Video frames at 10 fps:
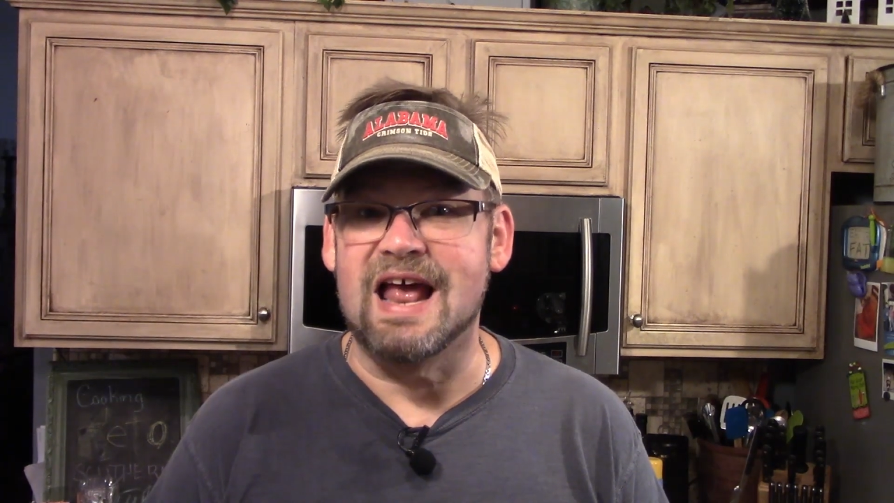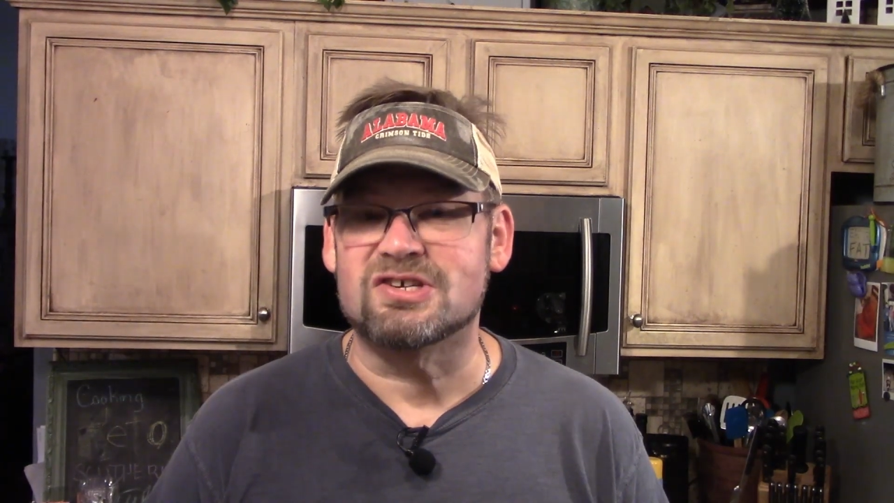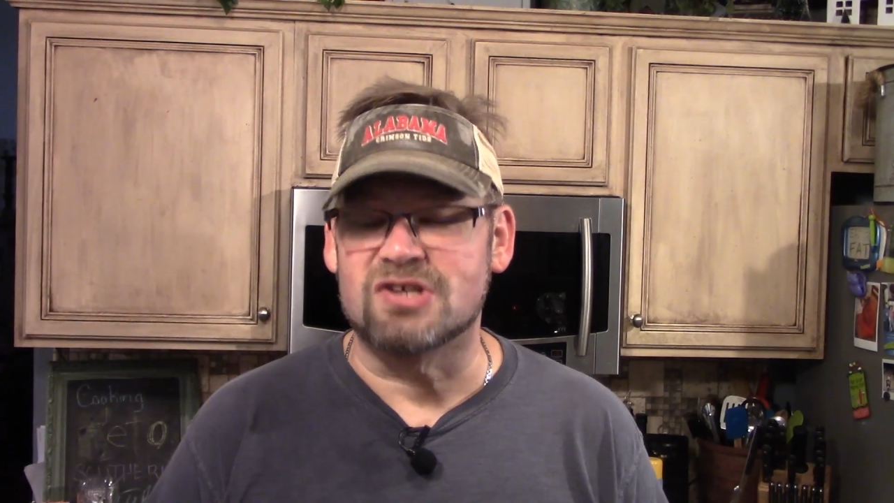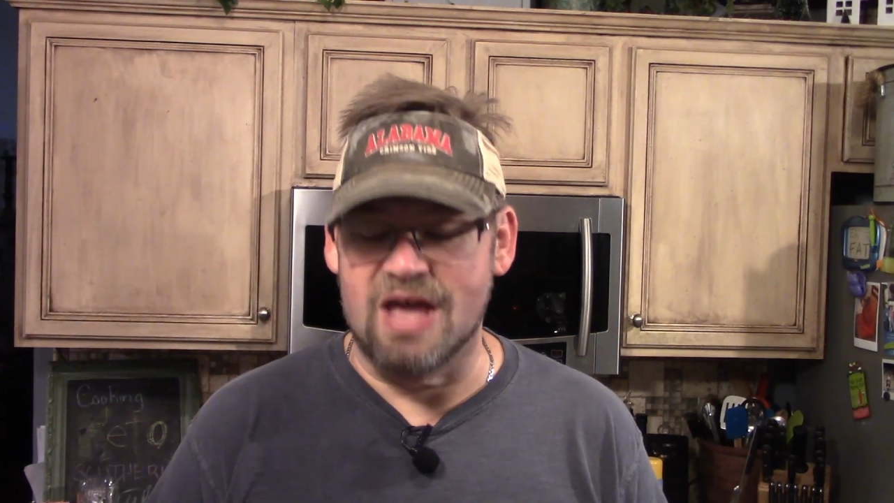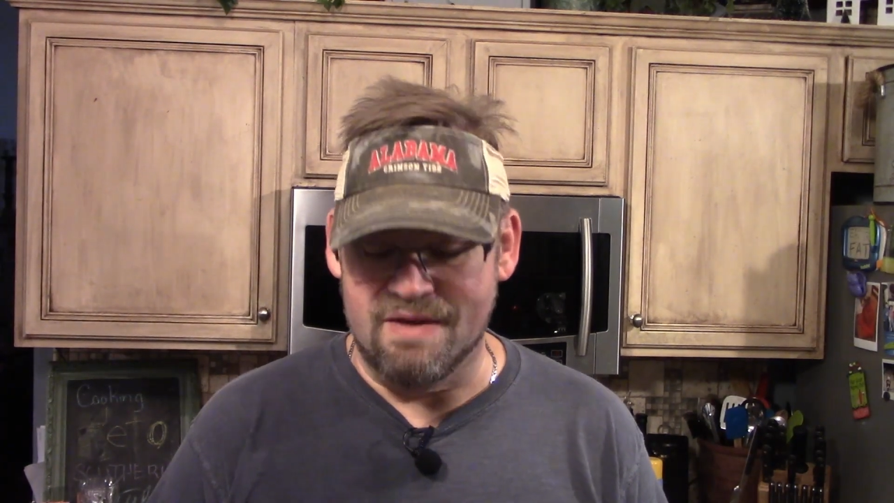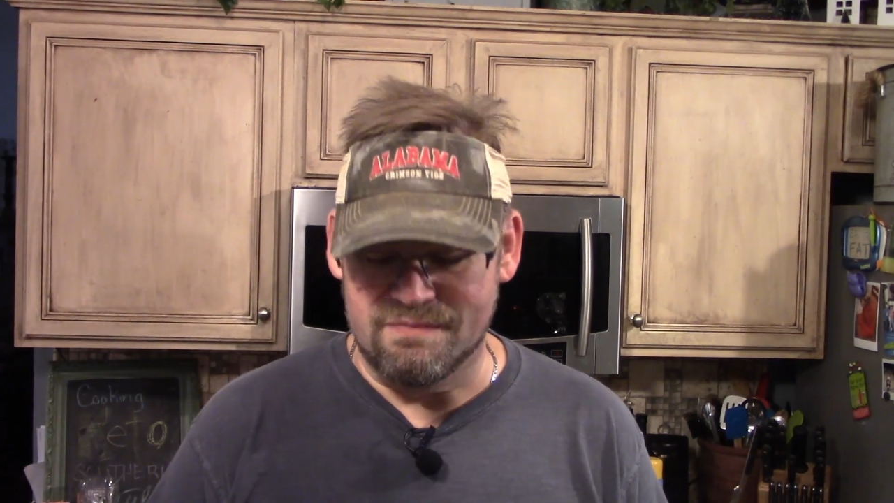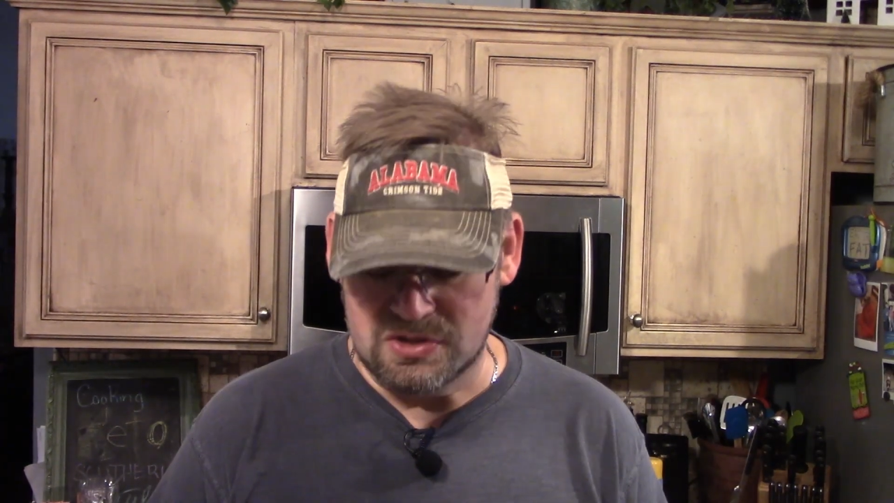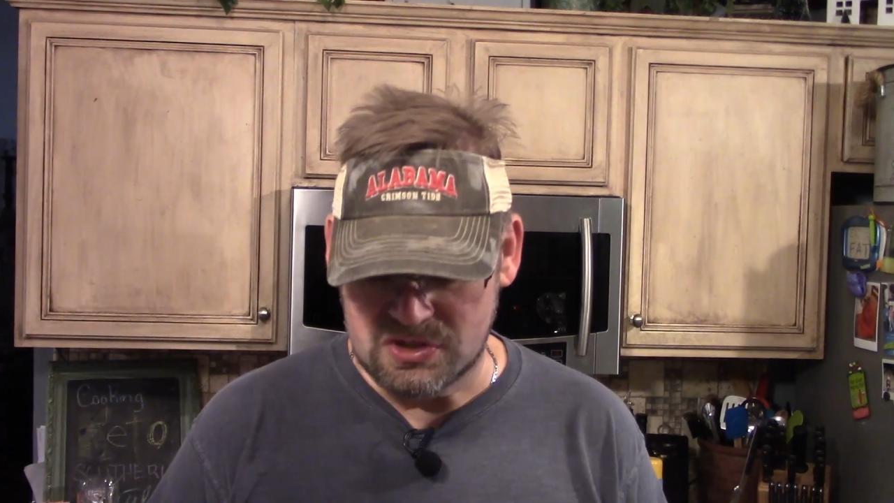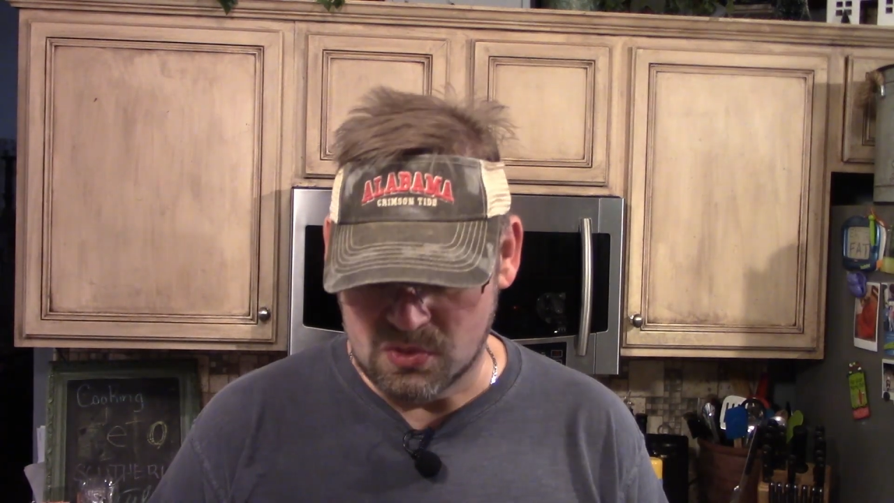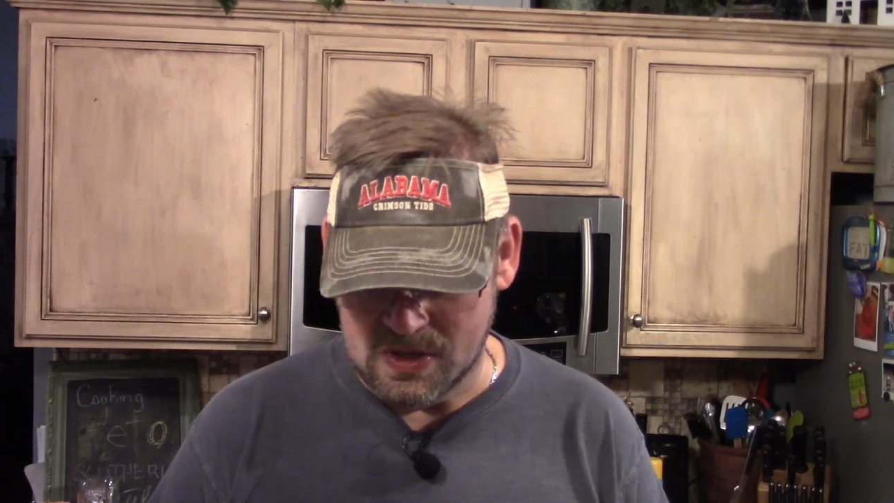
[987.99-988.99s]
actually have
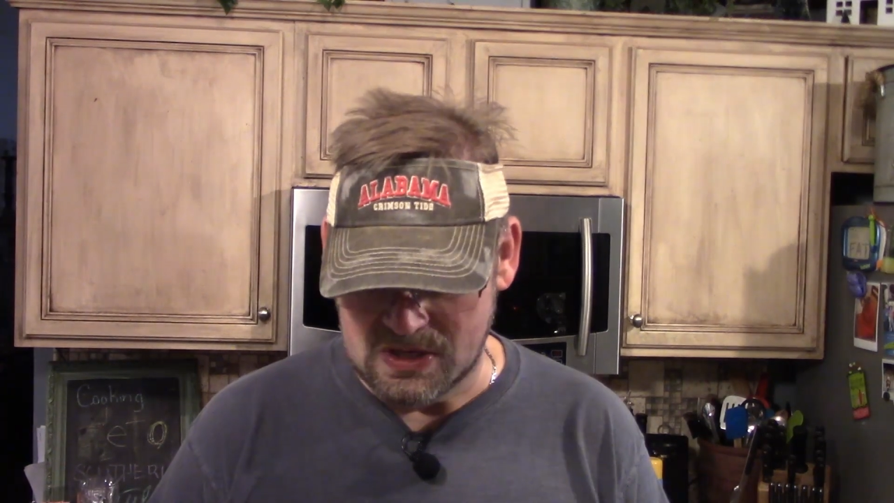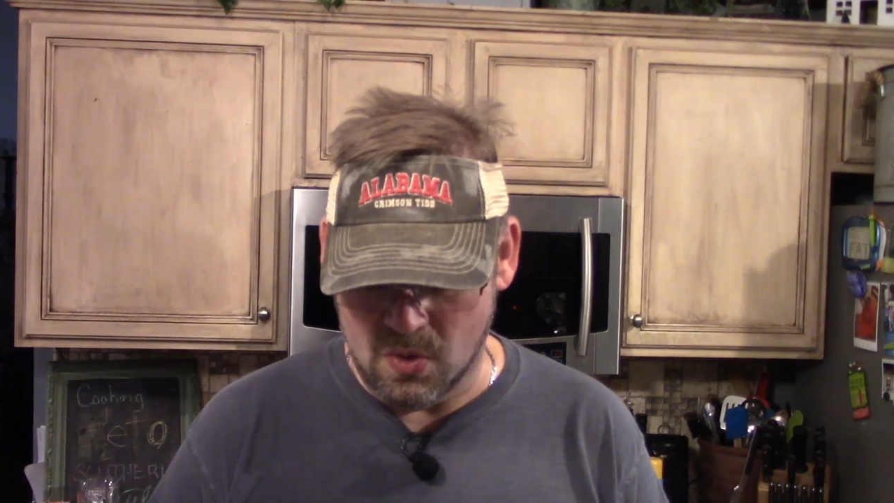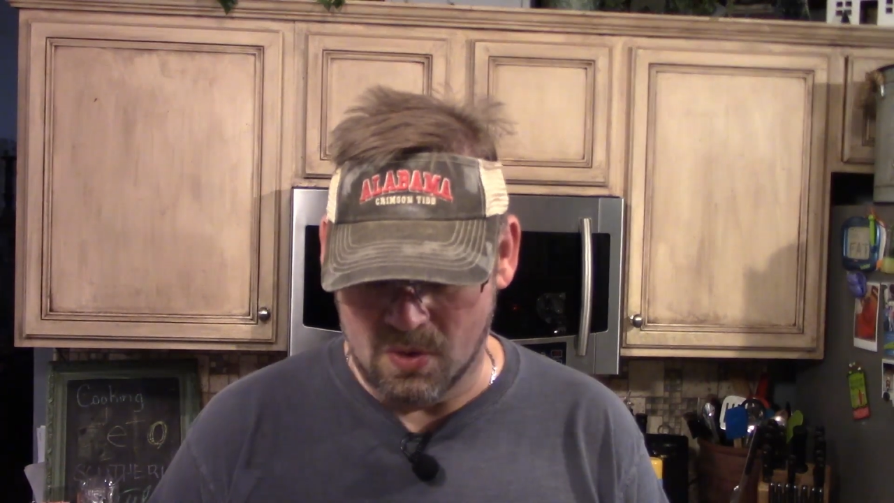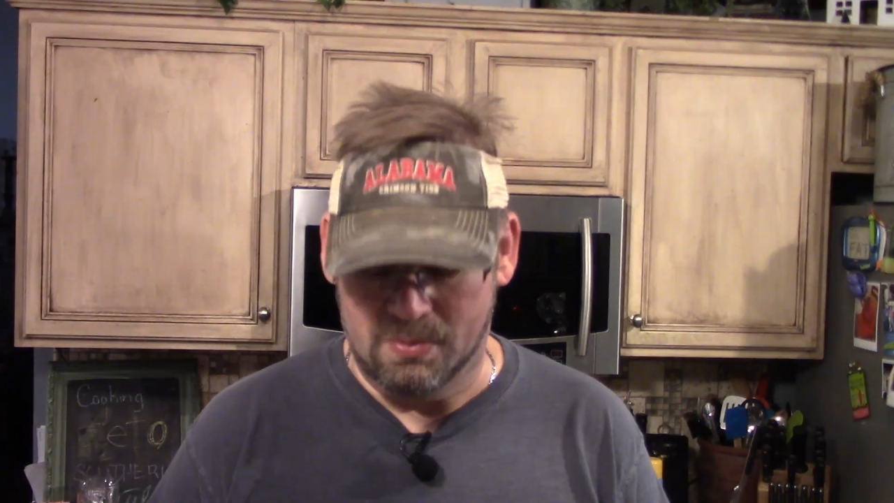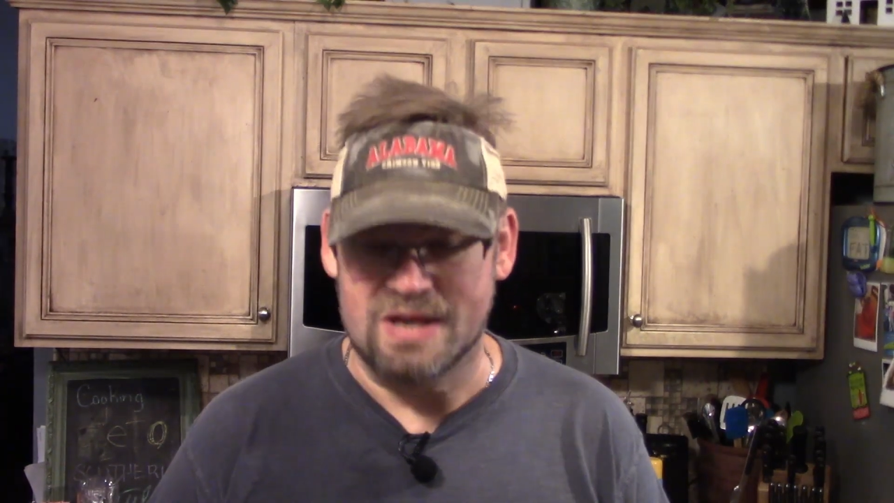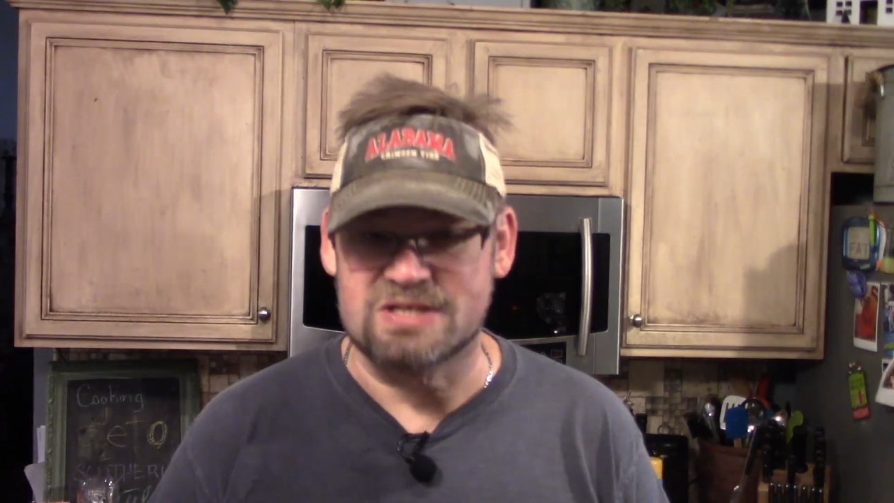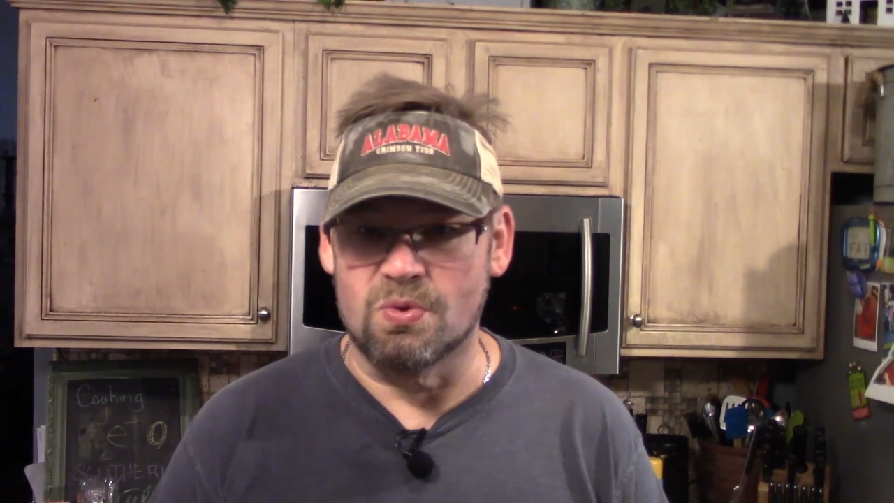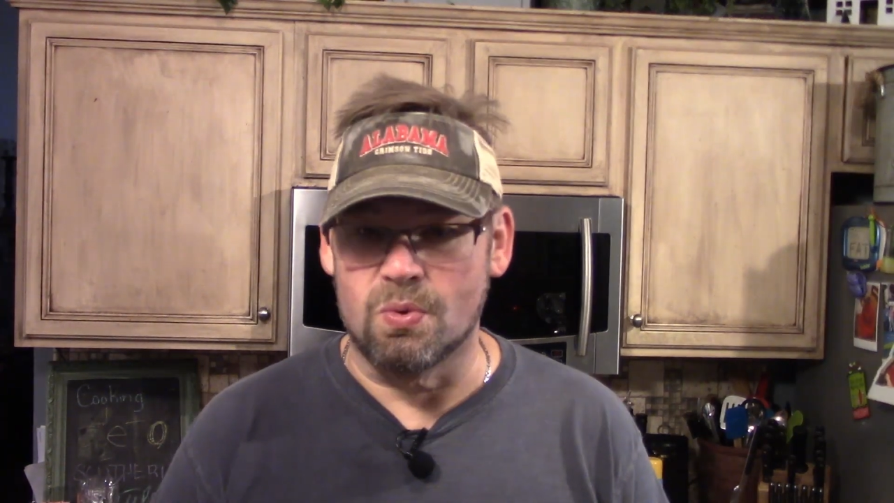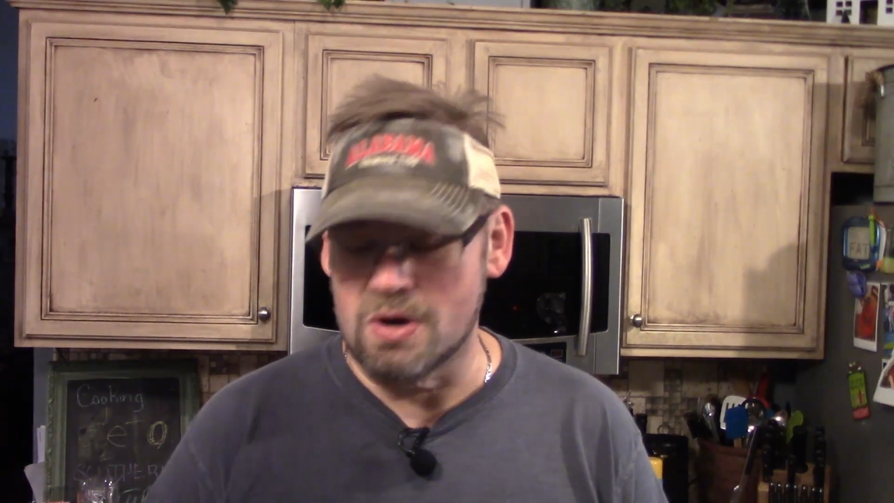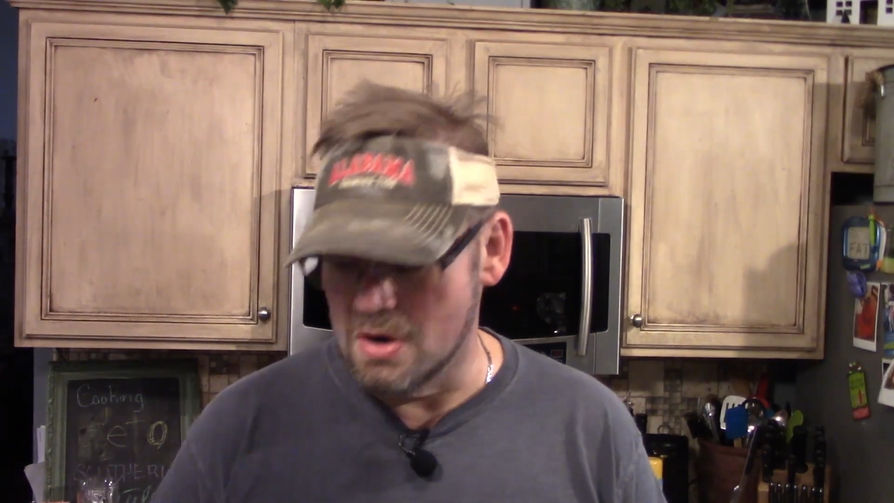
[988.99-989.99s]
you a sweet cornbread.
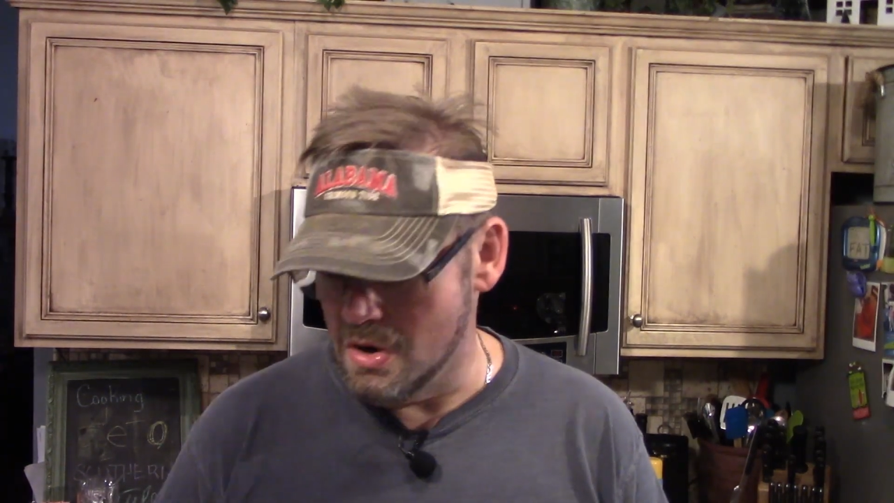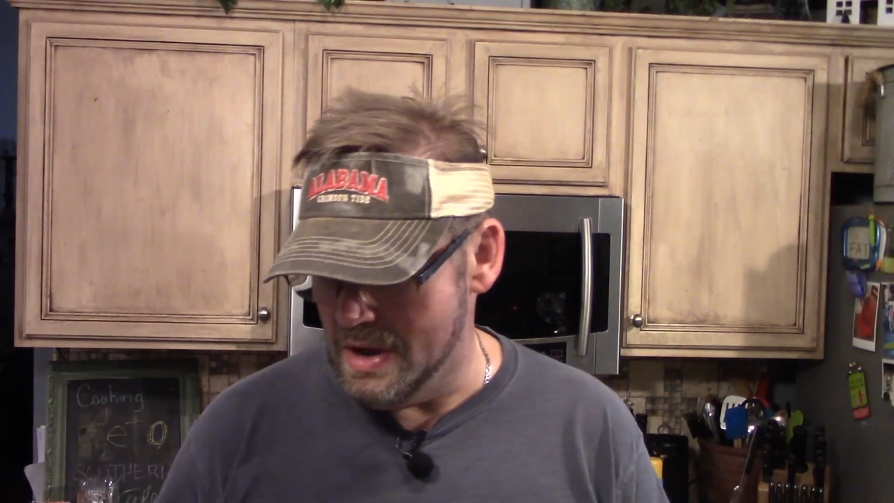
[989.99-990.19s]
So we're going to go